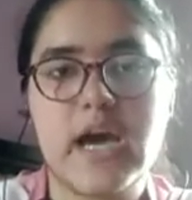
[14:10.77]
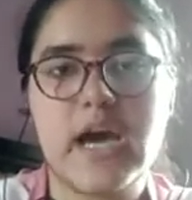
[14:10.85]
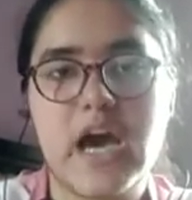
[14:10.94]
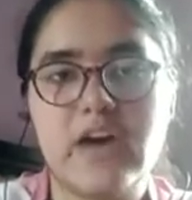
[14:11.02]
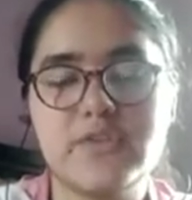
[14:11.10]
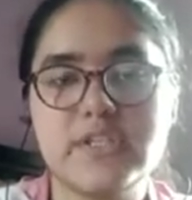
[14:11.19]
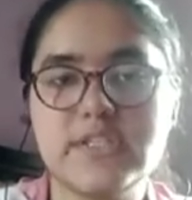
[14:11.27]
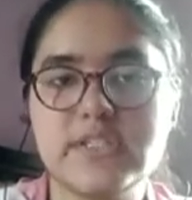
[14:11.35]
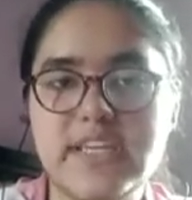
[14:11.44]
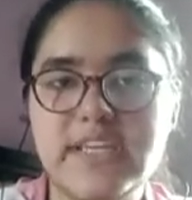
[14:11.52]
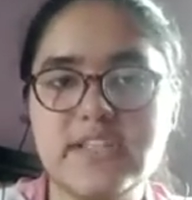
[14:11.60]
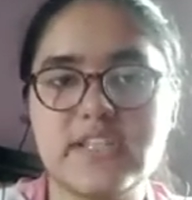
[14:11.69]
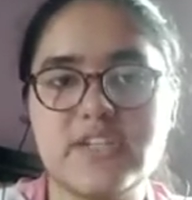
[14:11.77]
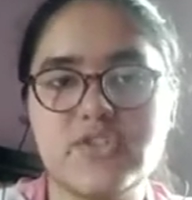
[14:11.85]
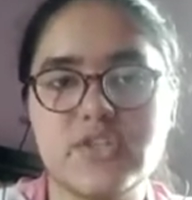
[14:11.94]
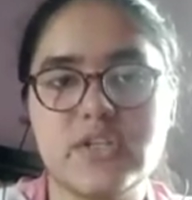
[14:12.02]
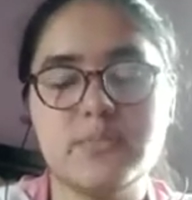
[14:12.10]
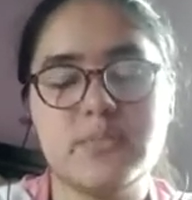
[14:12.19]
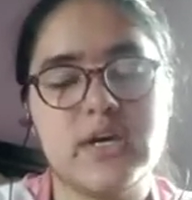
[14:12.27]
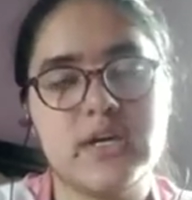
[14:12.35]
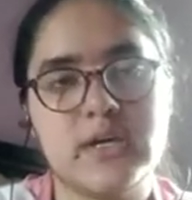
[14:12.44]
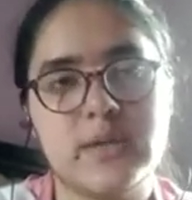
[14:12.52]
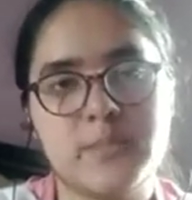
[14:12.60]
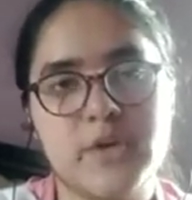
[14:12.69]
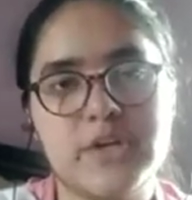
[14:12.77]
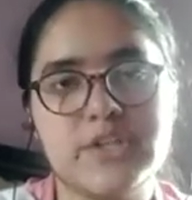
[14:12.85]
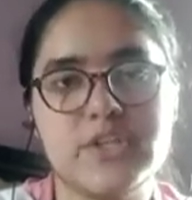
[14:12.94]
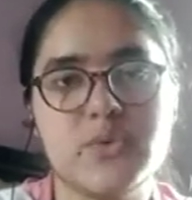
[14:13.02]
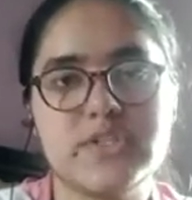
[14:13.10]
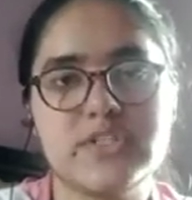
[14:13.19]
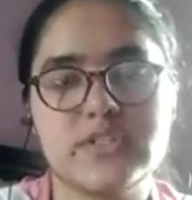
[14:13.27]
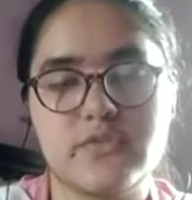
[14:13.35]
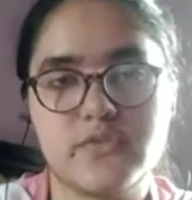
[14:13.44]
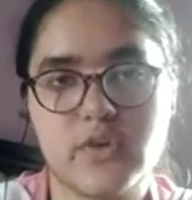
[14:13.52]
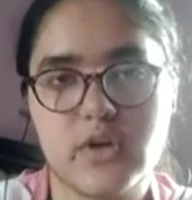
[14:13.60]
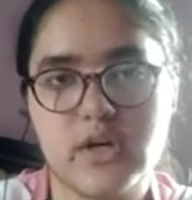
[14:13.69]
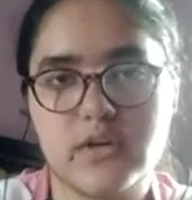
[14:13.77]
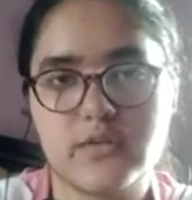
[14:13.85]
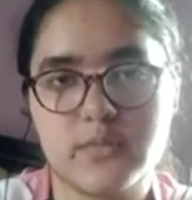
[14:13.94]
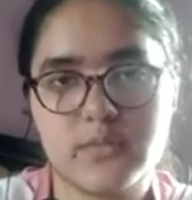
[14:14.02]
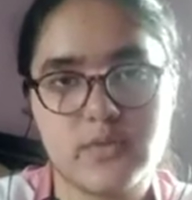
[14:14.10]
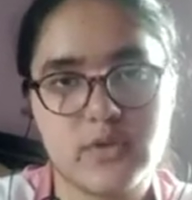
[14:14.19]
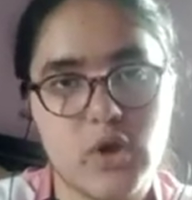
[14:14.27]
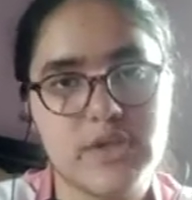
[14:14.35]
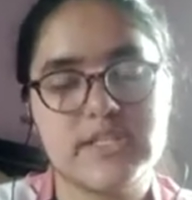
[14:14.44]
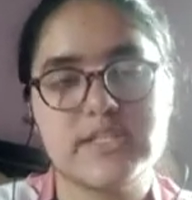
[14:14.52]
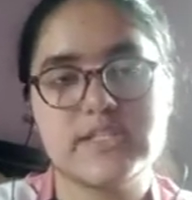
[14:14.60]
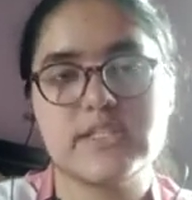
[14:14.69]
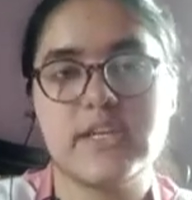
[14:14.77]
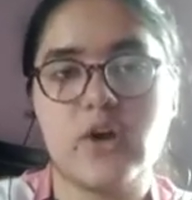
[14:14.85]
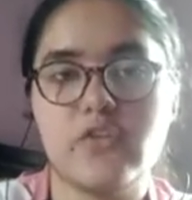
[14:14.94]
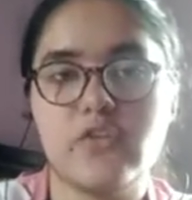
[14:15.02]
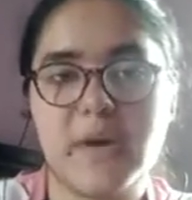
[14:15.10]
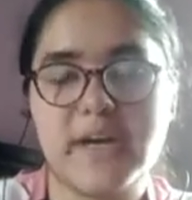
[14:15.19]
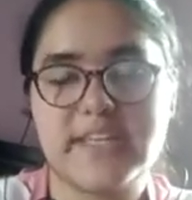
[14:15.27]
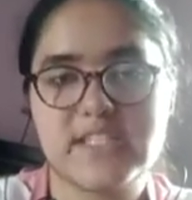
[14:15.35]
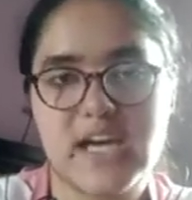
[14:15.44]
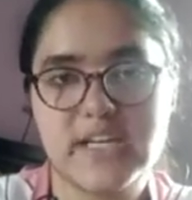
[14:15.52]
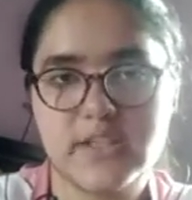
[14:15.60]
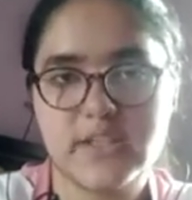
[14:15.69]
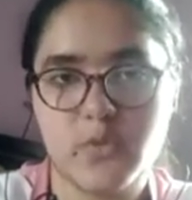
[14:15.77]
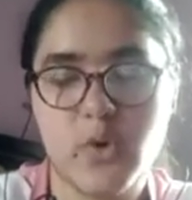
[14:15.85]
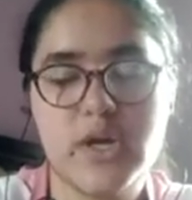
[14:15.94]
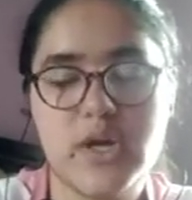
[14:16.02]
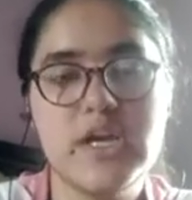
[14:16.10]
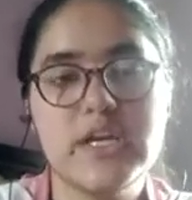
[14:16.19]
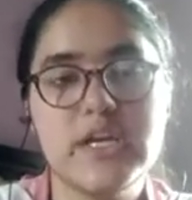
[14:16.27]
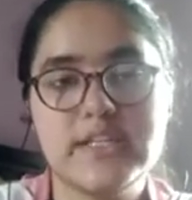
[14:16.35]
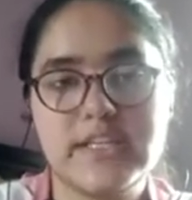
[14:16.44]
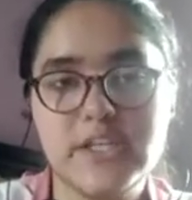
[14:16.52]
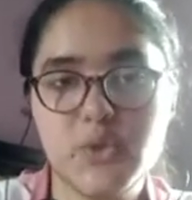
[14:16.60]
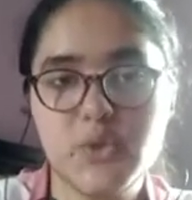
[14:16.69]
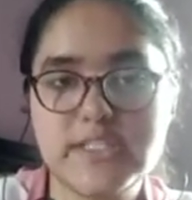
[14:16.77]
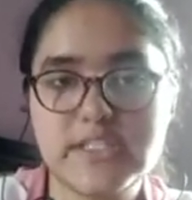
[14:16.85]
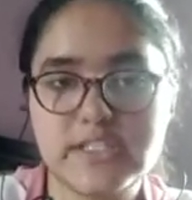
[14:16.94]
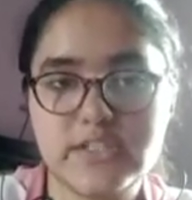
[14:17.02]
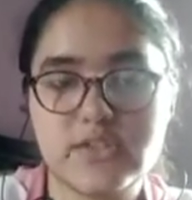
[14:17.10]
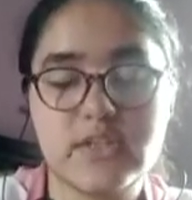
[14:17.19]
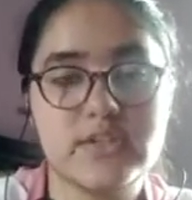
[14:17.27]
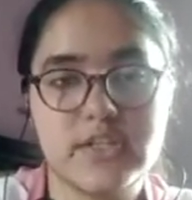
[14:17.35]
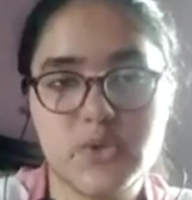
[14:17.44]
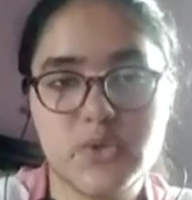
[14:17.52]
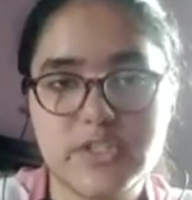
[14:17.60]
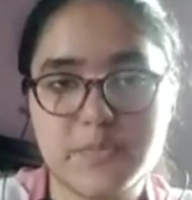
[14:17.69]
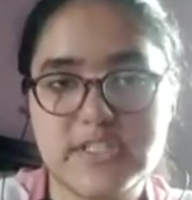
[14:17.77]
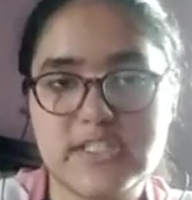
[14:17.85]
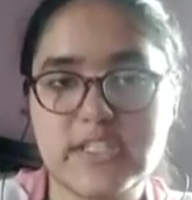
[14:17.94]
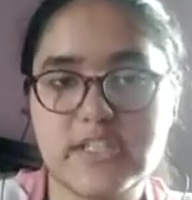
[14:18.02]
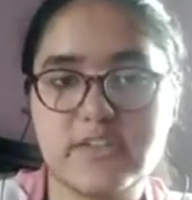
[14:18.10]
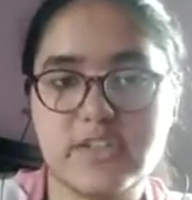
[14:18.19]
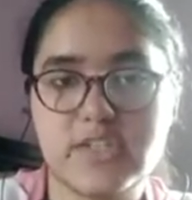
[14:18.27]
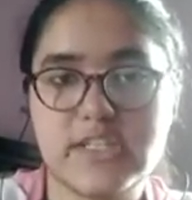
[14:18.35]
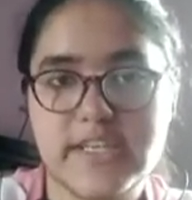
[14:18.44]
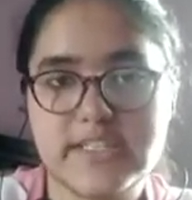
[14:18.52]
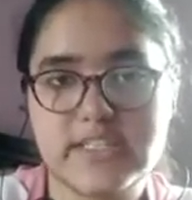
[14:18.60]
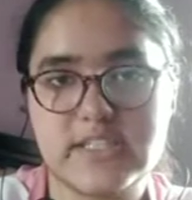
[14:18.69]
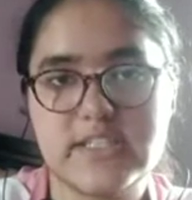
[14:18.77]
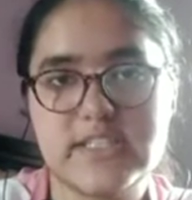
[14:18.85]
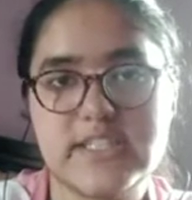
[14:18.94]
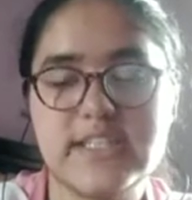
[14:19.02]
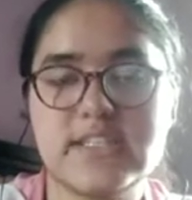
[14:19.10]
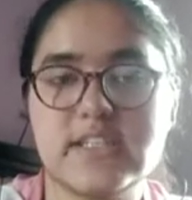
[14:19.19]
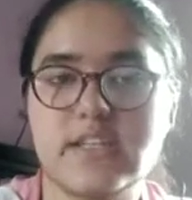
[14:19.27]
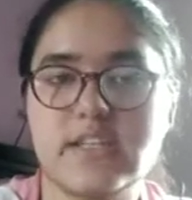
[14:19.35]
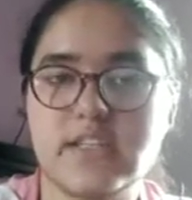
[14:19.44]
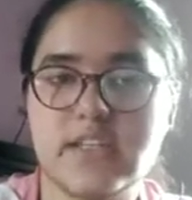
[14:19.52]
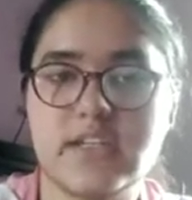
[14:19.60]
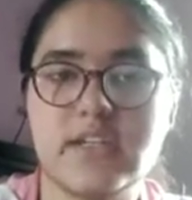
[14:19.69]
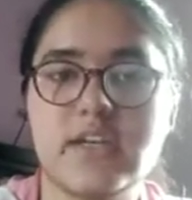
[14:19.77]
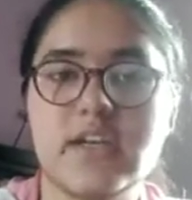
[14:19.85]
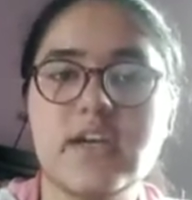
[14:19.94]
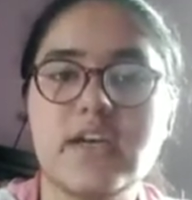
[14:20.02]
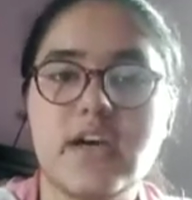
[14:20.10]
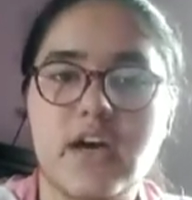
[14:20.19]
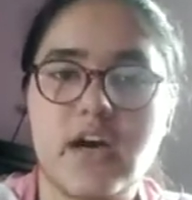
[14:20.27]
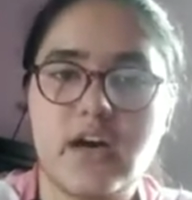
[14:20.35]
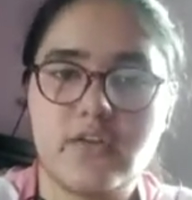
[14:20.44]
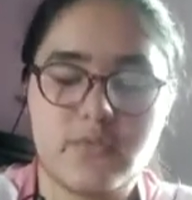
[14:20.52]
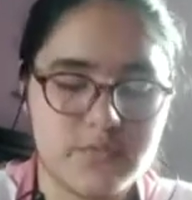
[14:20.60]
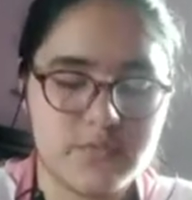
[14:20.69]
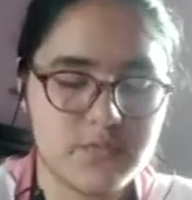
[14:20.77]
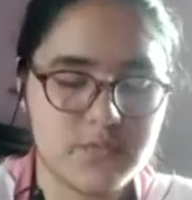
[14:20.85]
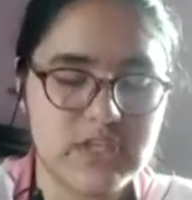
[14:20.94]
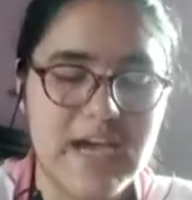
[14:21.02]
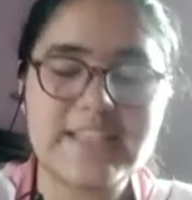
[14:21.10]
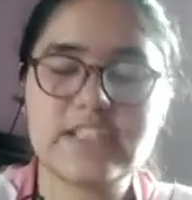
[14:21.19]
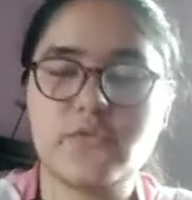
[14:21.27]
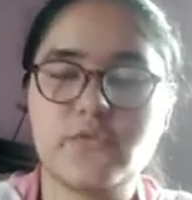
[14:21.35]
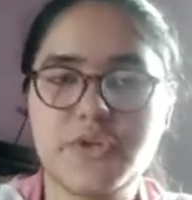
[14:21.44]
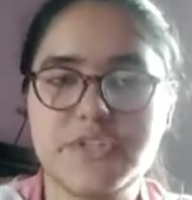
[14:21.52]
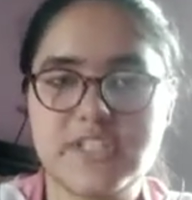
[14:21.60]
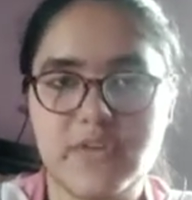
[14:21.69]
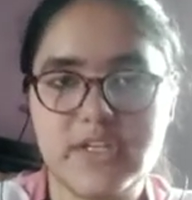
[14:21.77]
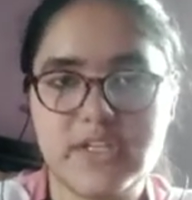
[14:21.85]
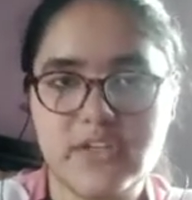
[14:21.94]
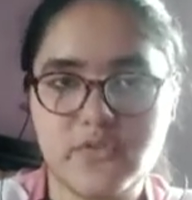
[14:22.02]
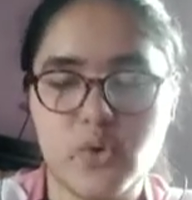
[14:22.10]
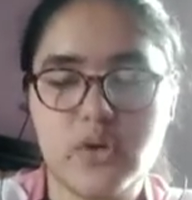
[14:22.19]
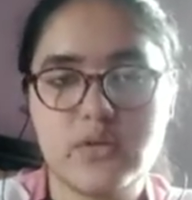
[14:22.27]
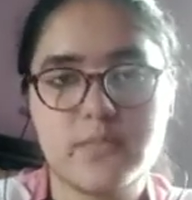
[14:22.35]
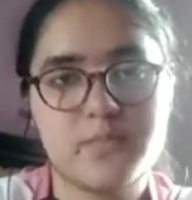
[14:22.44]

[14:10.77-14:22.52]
After seeing such a uh, continuous uh, losses of Pakistan in the war, the US, the US President Richard Nixon sent their uh, Task Force 74,